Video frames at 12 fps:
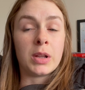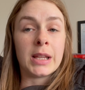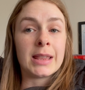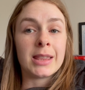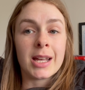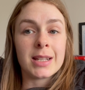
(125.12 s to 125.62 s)

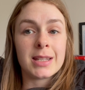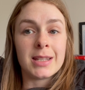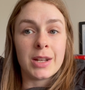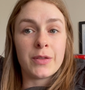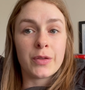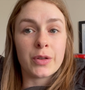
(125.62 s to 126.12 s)
let that
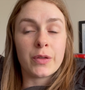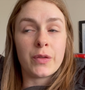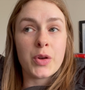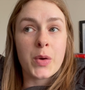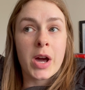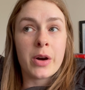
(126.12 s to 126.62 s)
sit for a
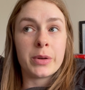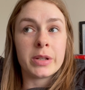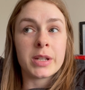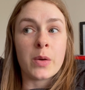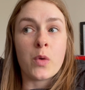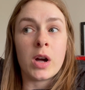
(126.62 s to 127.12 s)
few
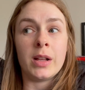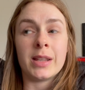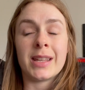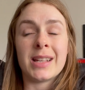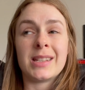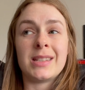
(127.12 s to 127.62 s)
hours, and while I let
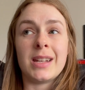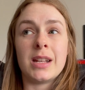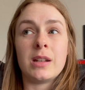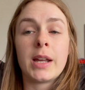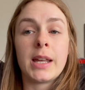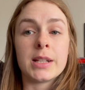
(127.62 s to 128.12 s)
that
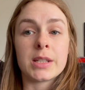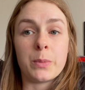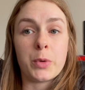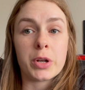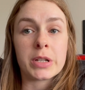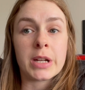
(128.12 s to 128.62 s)
sit, get some
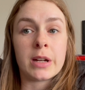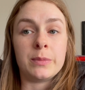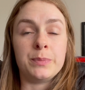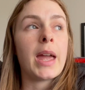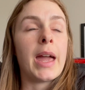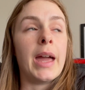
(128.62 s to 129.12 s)
work
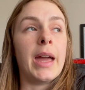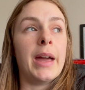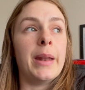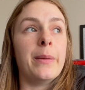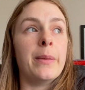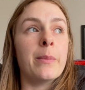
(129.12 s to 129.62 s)
done,
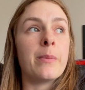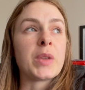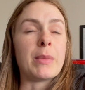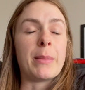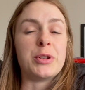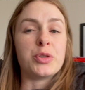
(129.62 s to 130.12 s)
and
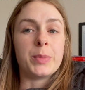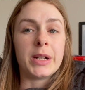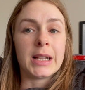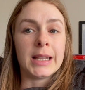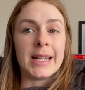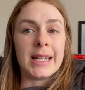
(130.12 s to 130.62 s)
maybe do a bit of
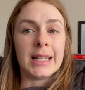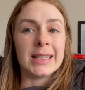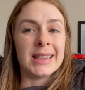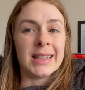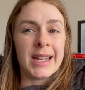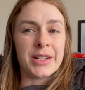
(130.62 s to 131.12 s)
cleaning
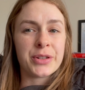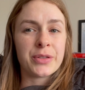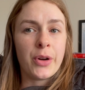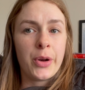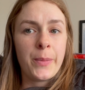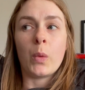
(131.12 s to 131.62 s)
later
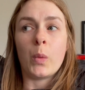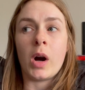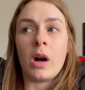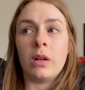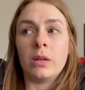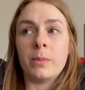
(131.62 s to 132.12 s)
on
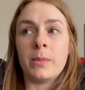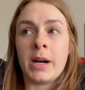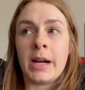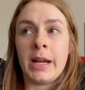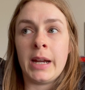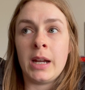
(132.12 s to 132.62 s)
while
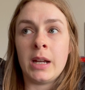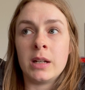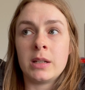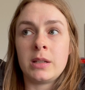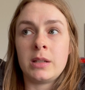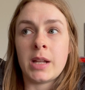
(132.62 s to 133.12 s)
my
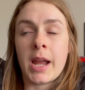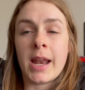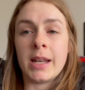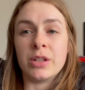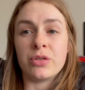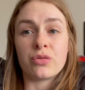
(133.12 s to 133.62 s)

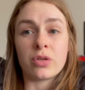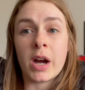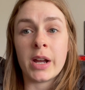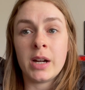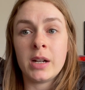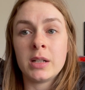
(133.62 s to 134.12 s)
tan is
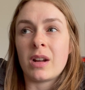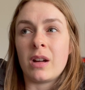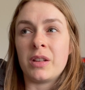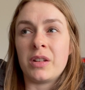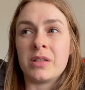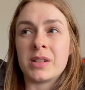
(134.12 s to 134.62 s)
drier,
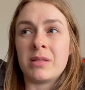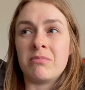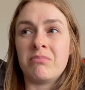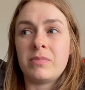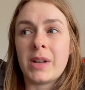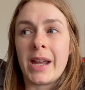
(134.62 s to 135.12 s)
only because I
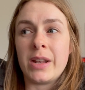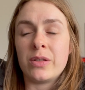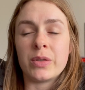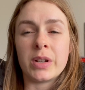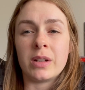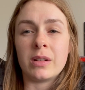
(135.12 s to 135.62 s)
hate
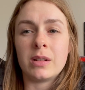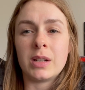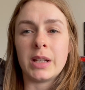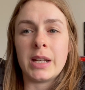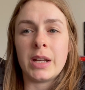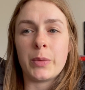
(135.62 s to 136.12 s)
doing
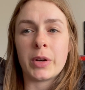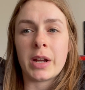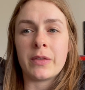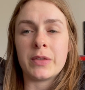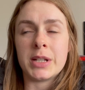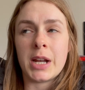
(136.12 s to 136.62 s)
cleaning when I
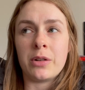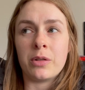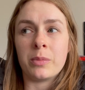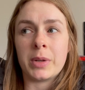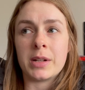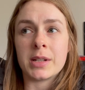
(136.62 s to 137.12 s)
have a tan
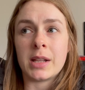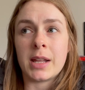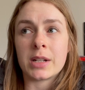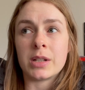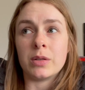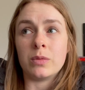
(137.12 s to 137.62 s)
on, because I
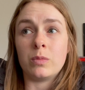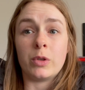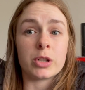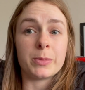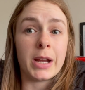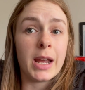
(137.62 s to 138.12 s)
like to
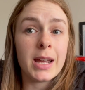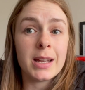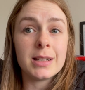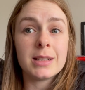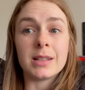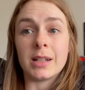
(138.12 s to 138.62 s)
wash my
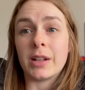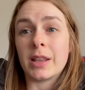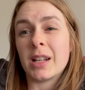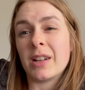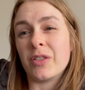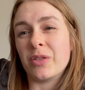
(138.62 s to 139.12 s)
hands and
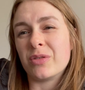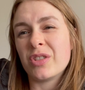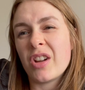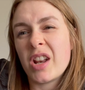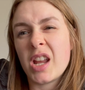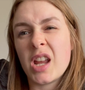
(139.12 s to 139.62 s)
then I feel
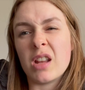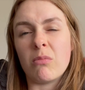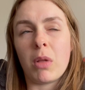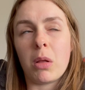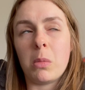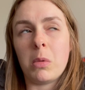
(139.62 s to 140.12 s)
dirty and
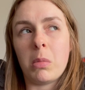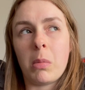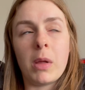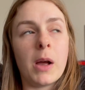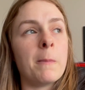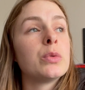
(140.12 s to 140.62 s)
blah, blah, blah,
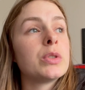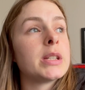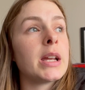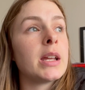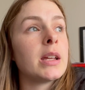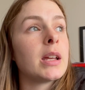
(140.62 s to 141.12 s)
blah. We'll
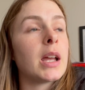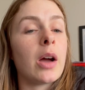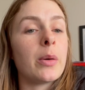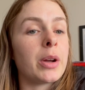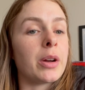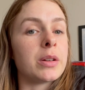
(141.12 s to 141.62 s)
see how
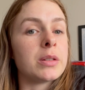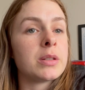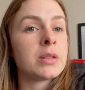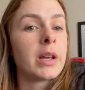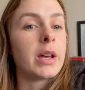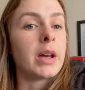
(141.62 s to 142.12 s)
it
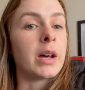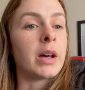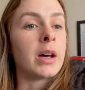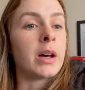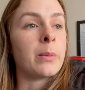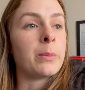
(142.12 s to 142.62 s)
goes.
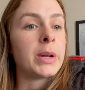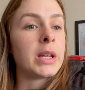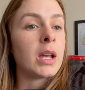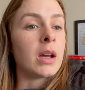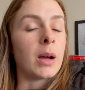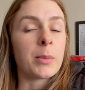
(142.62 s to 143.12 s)
But
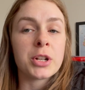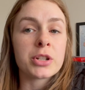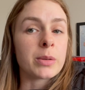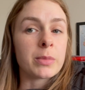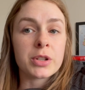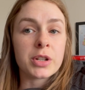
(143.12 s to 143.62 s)
yeah, I'm going to
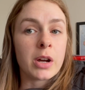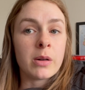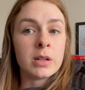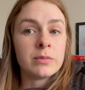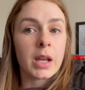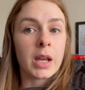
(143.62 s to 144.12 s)
jump in the
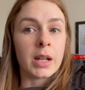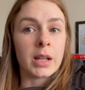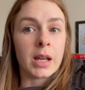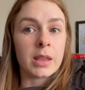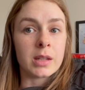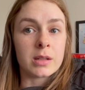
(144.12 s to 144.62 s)
shower and
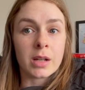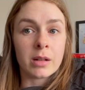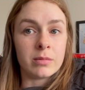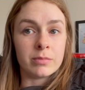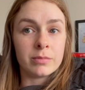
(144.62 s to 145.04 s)
get this done